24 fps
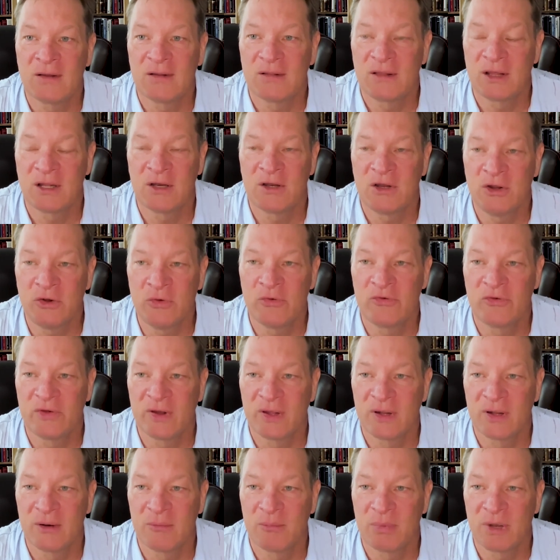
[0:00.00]
then use
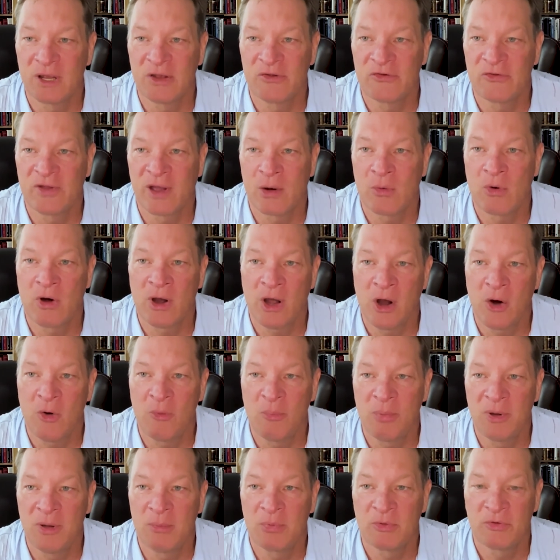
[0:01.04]
it, because that will help
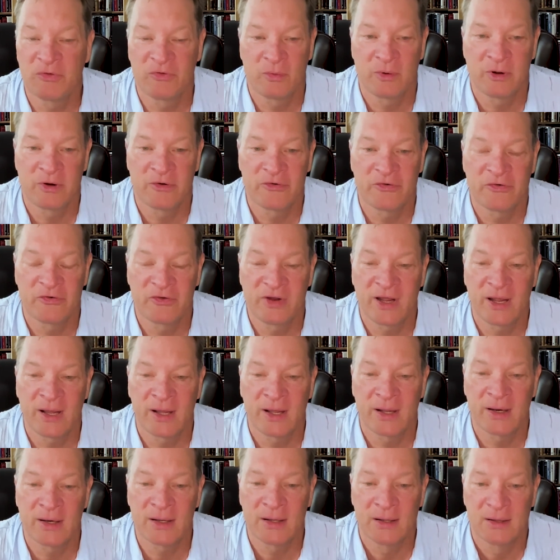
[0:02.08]
people to
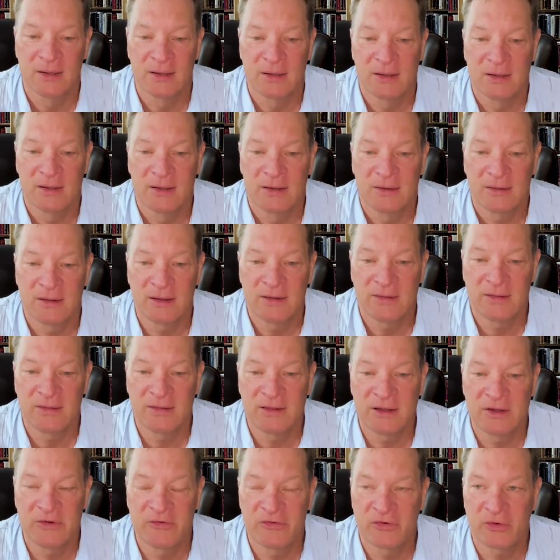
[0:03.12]
understand that
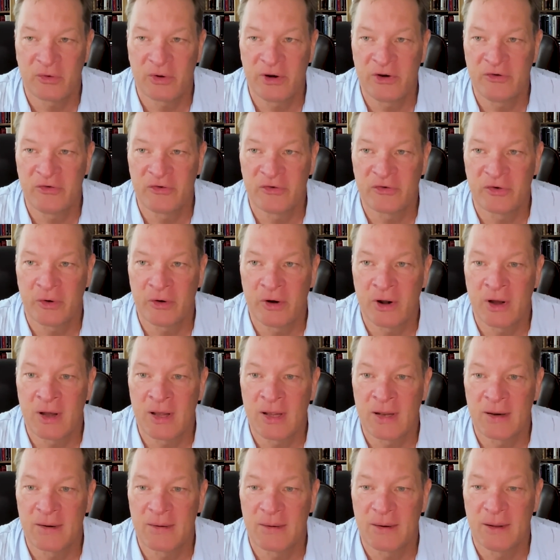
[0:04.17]
these creatures are
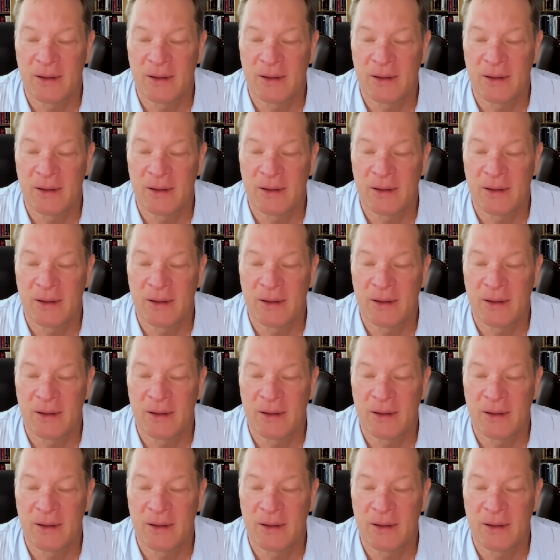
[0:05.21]
not,